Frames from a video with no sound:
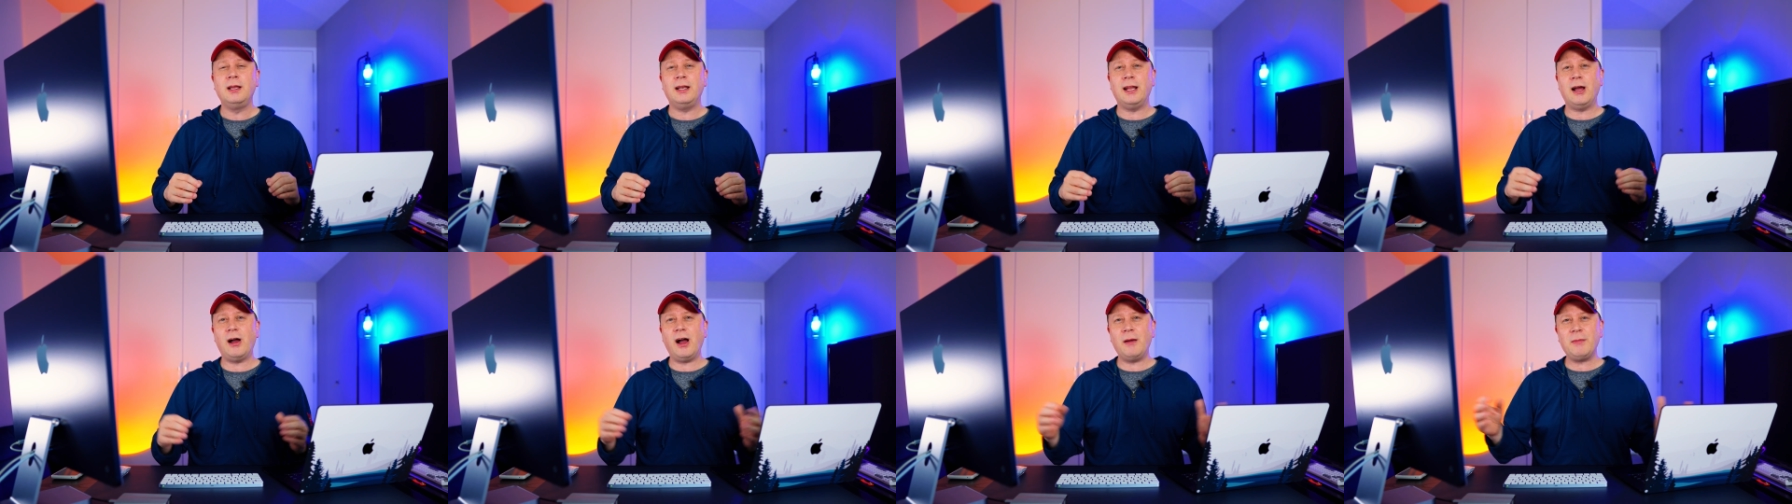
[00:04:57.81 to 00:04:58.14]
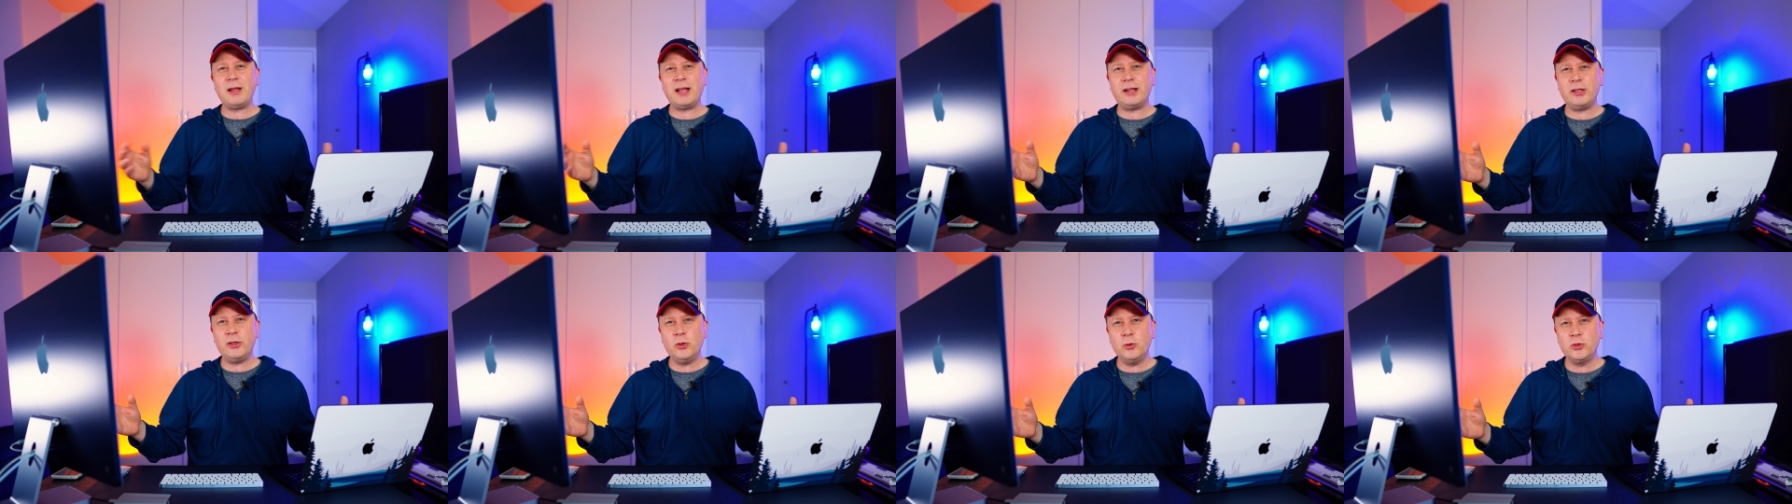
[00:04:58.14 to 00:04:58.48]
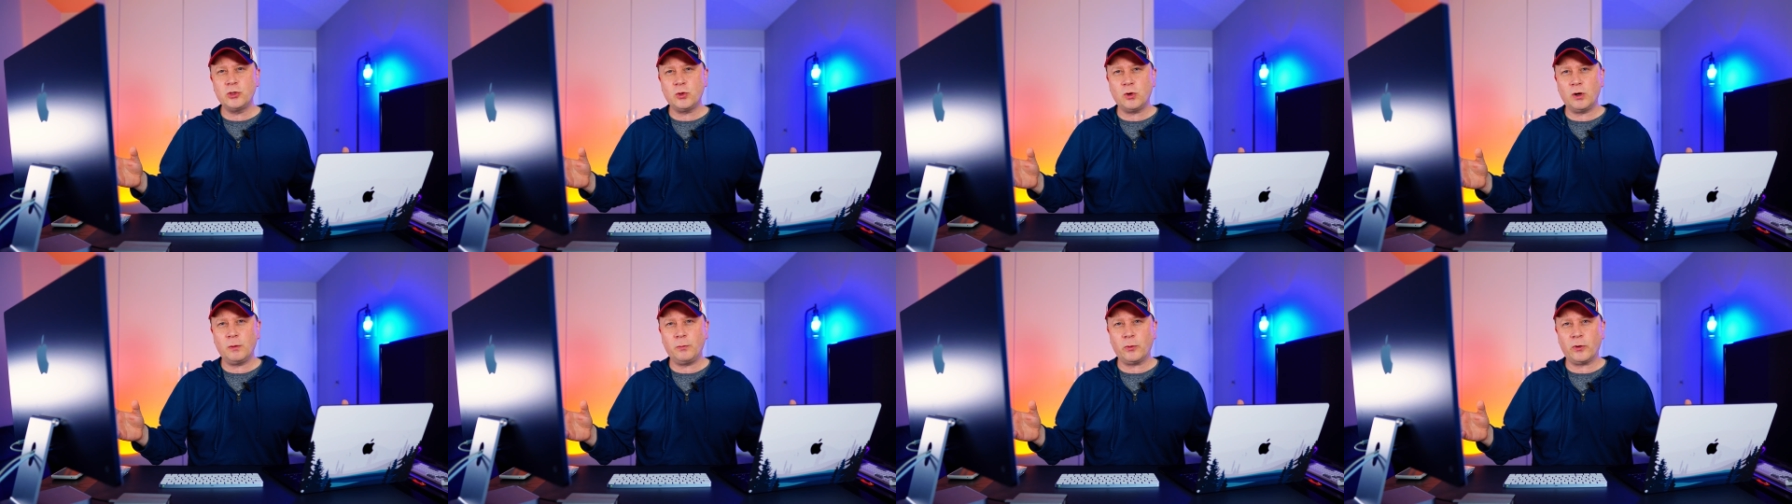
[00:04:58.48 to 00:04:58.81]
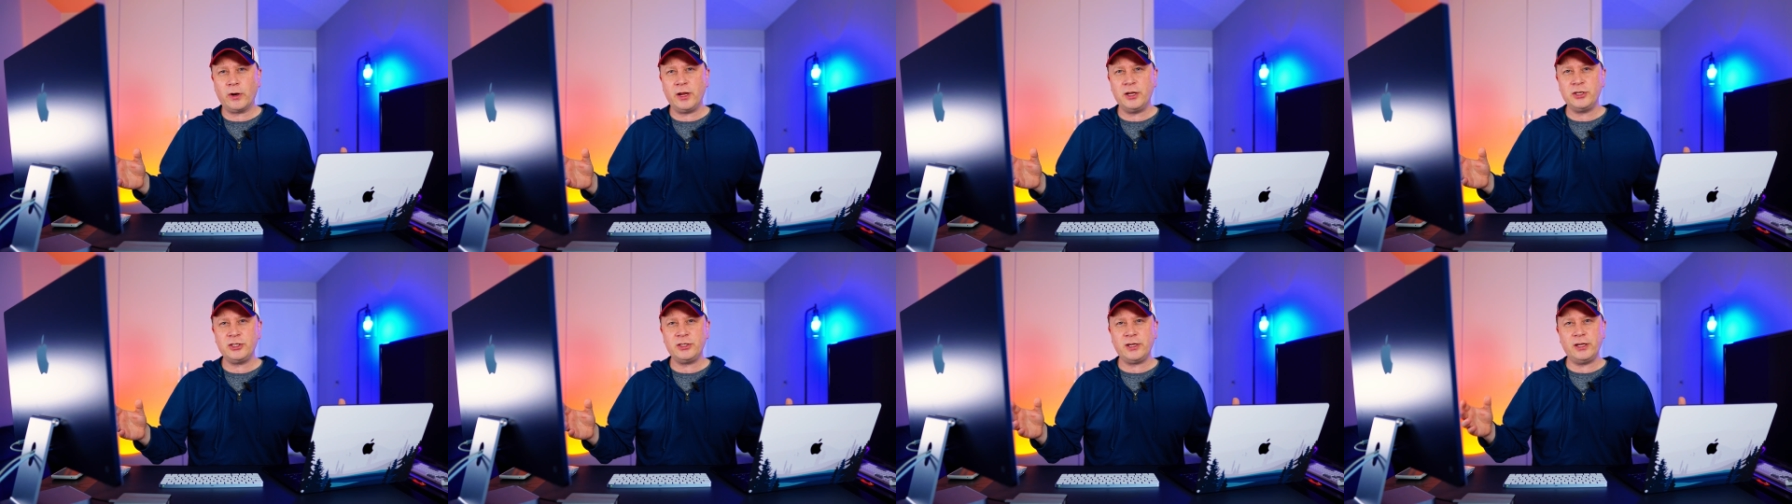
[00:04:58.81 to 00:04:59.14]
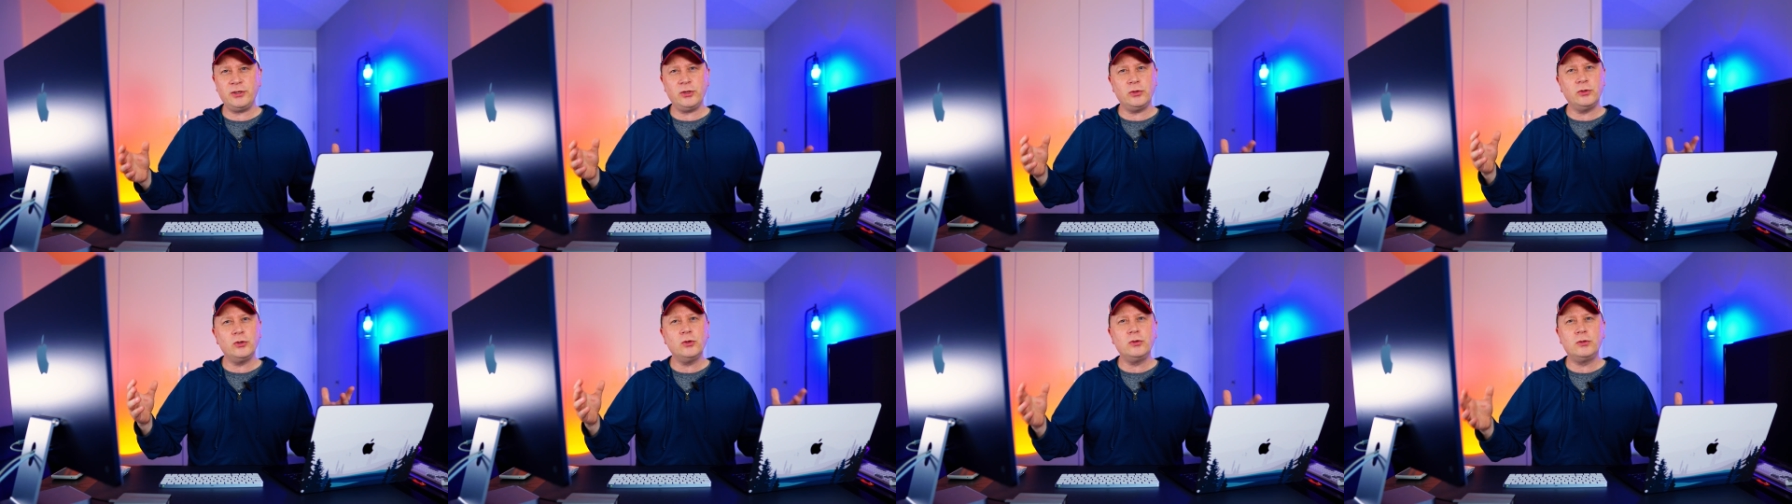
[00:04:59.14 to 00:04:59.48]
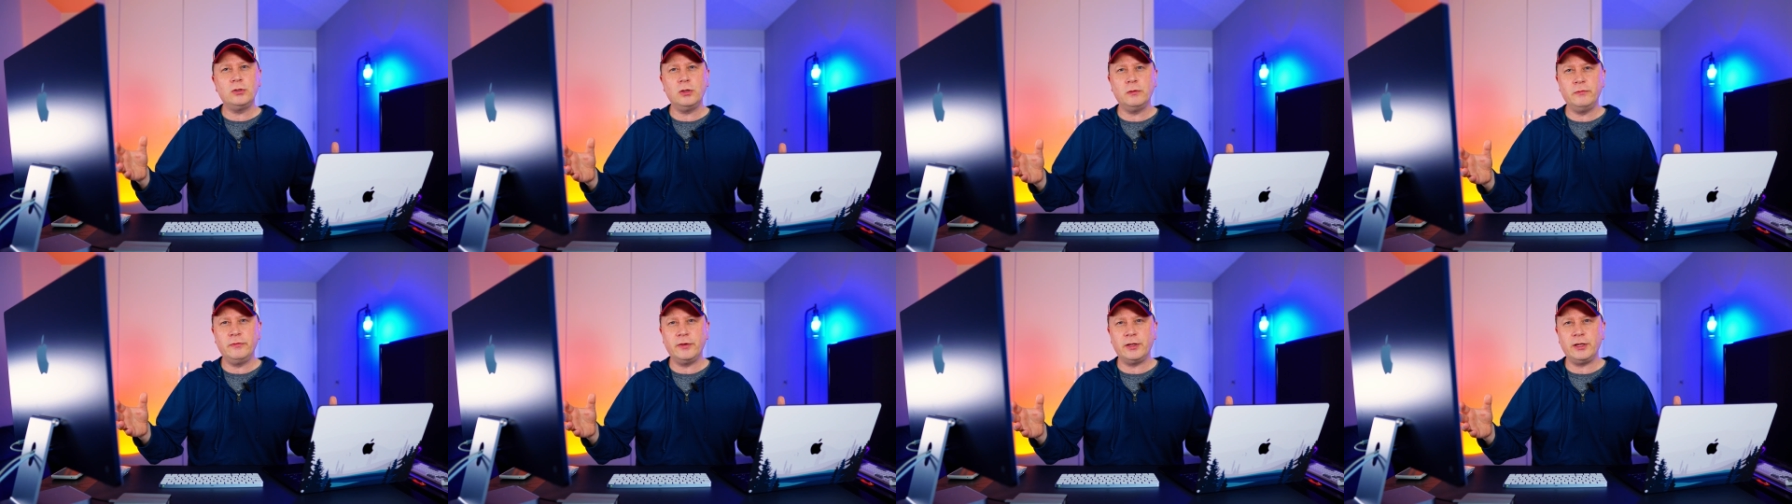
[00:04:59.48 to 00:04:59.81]
Now, I'm not a huge corporation. I do
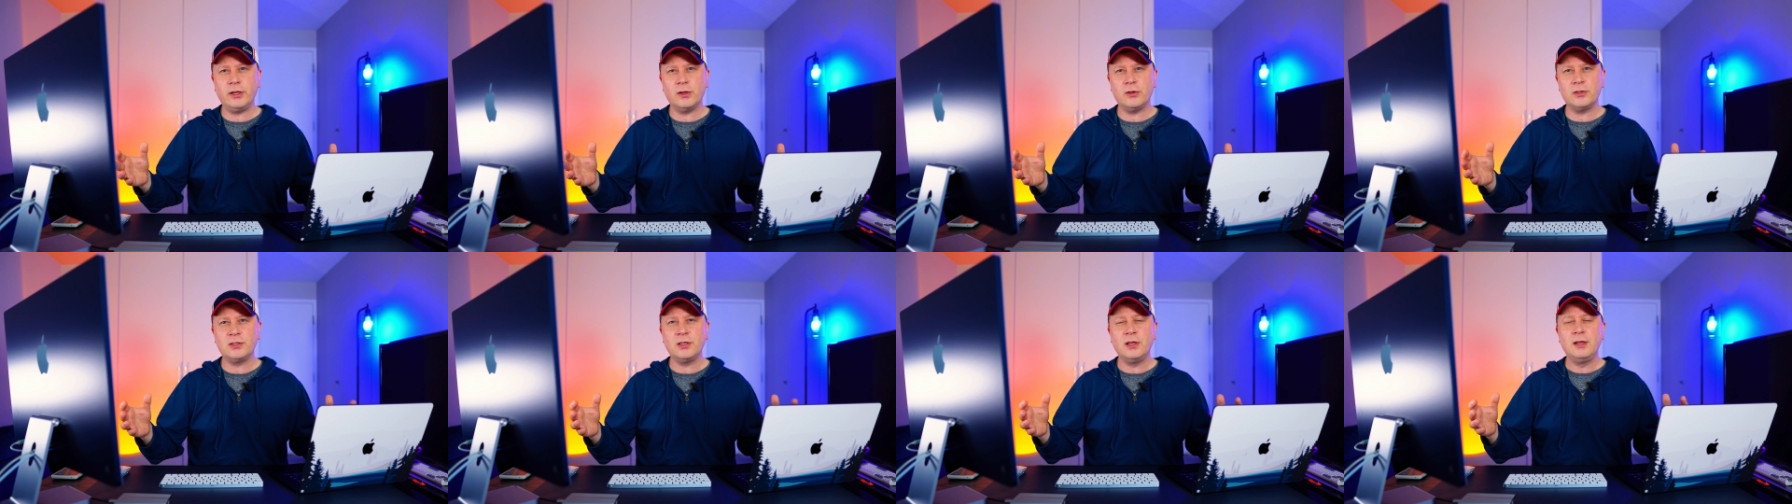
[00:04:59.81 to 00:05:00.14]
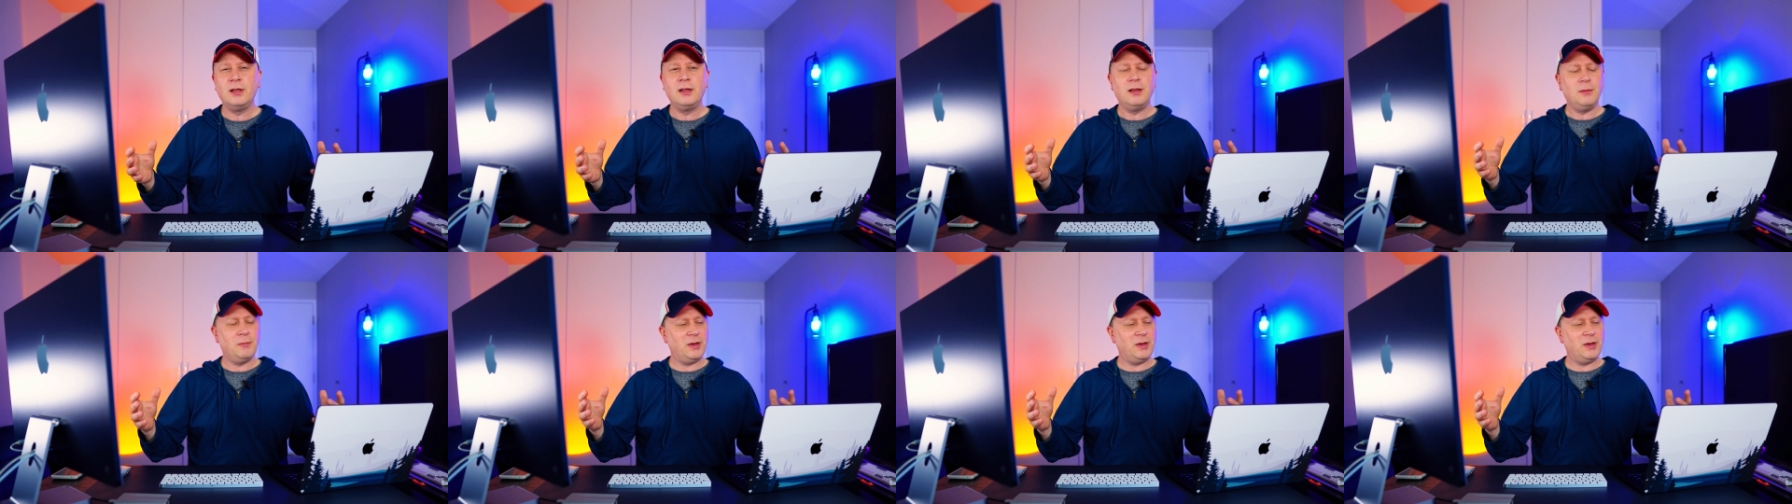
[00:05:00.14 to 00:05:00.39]
YouTube videos,